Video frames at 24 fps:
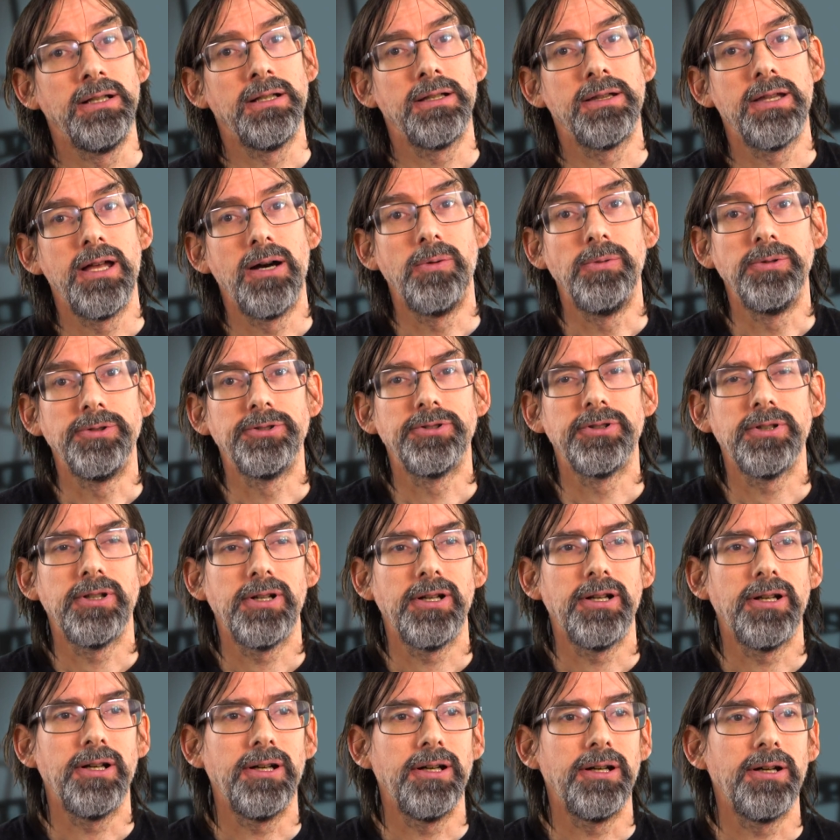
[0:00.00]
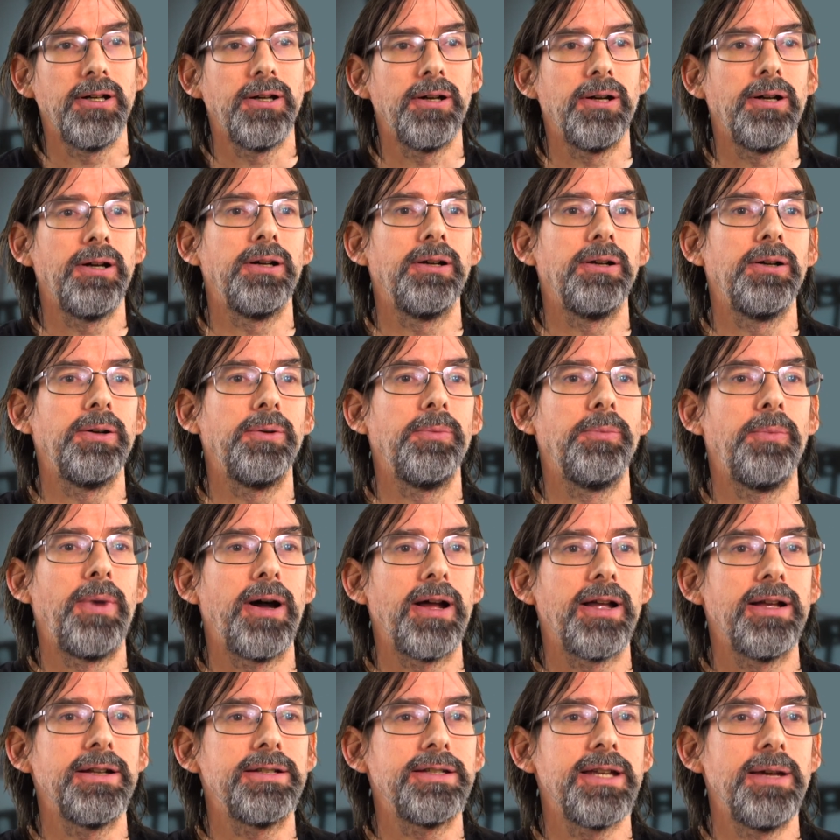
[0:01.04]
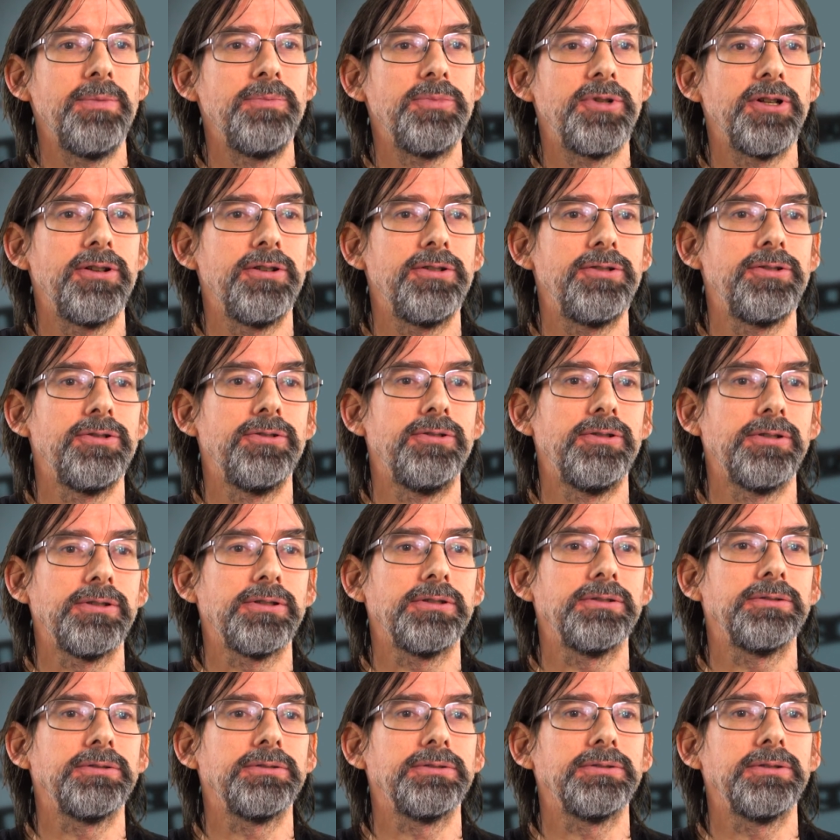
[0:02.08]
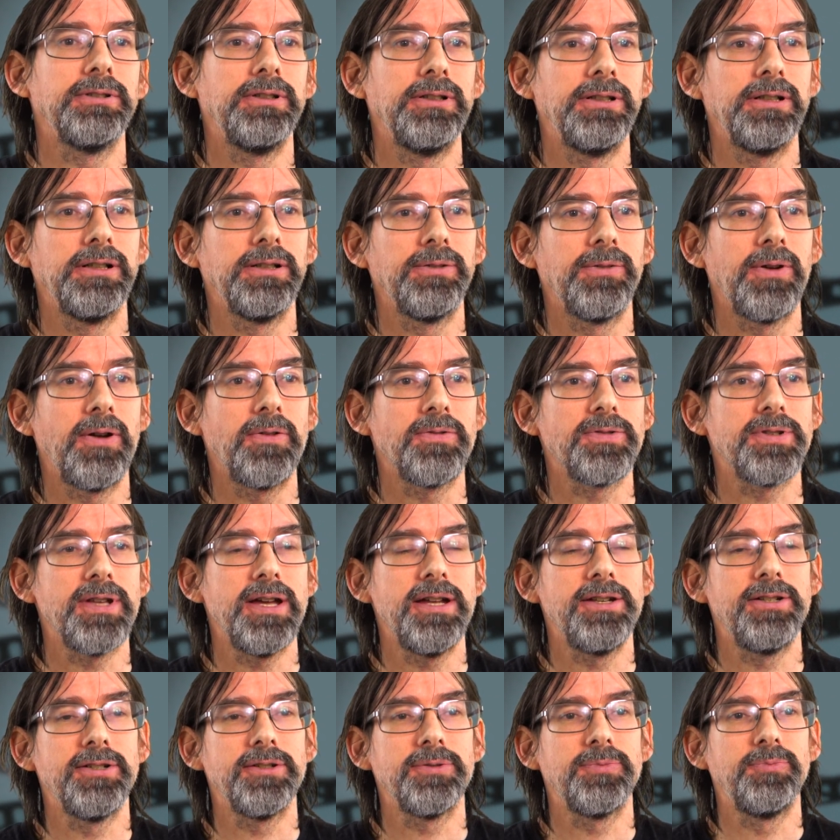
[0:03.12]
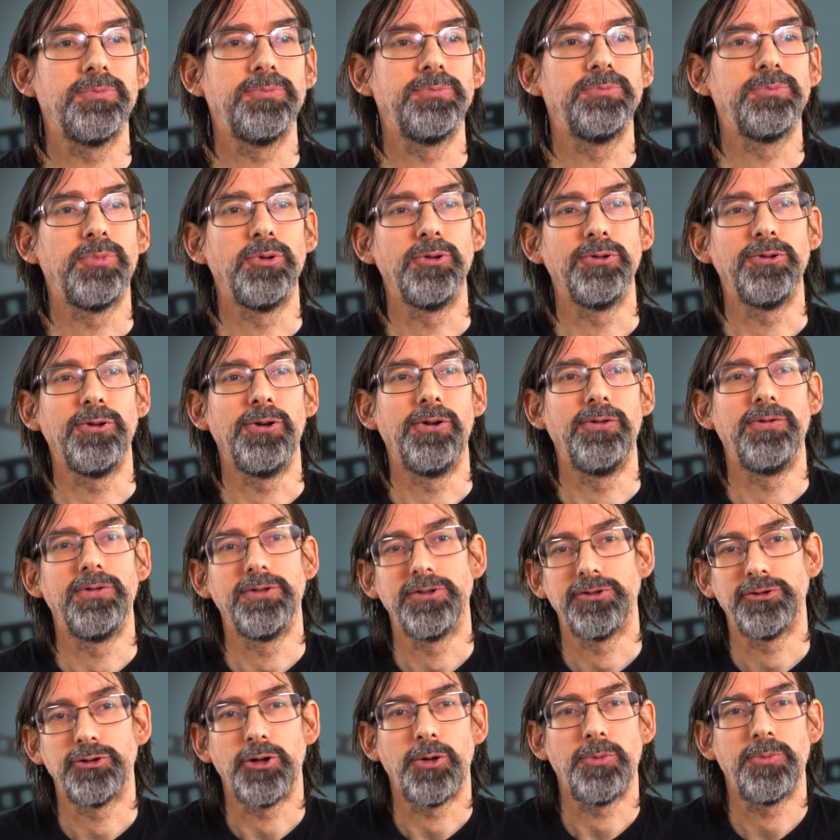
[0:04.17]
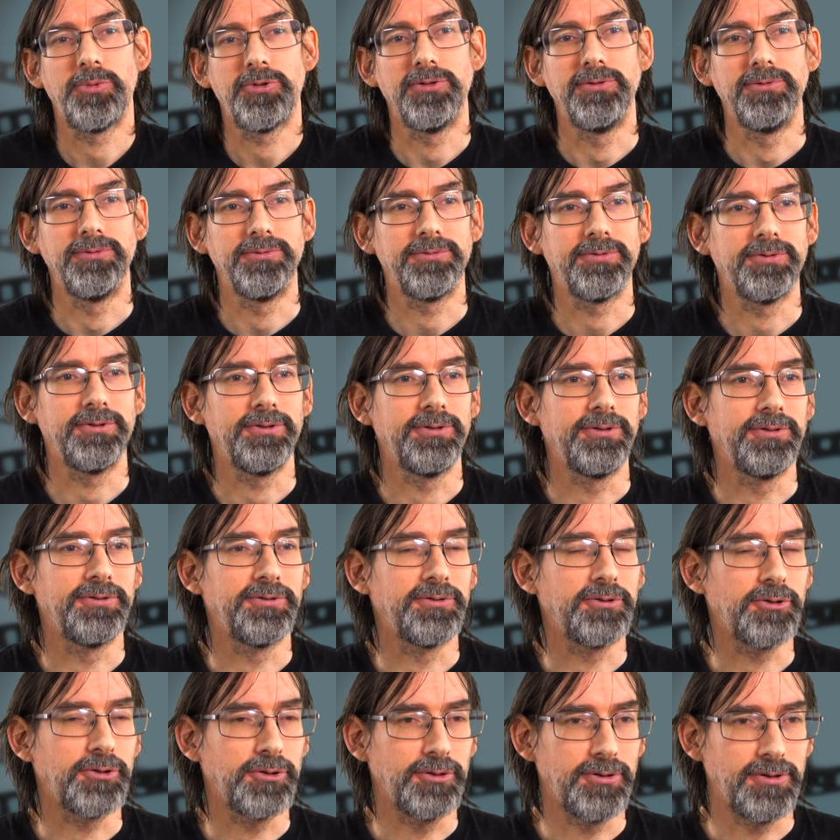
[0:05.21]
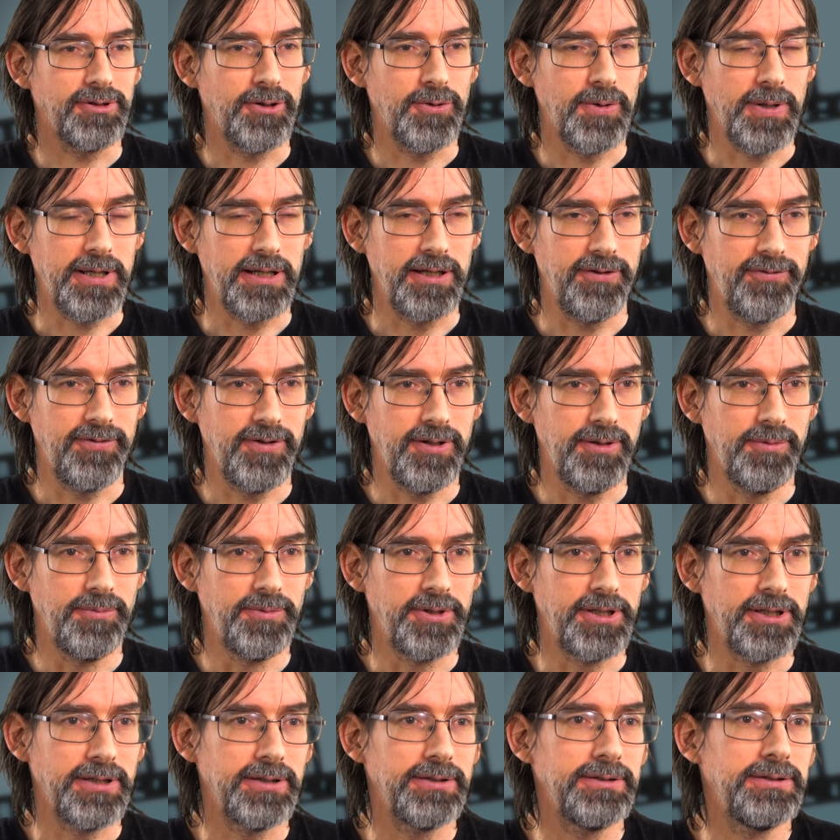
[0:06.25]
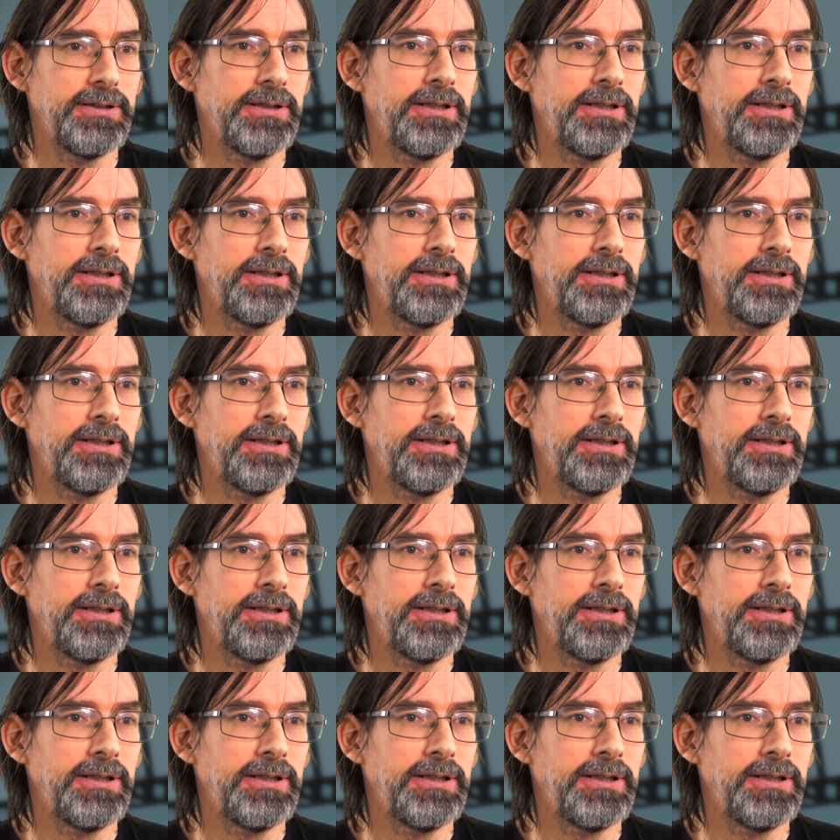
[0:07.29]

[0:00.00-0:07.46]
that was my attempt at a joke. When I was there, just pulled over, stopped and quickly filmed it.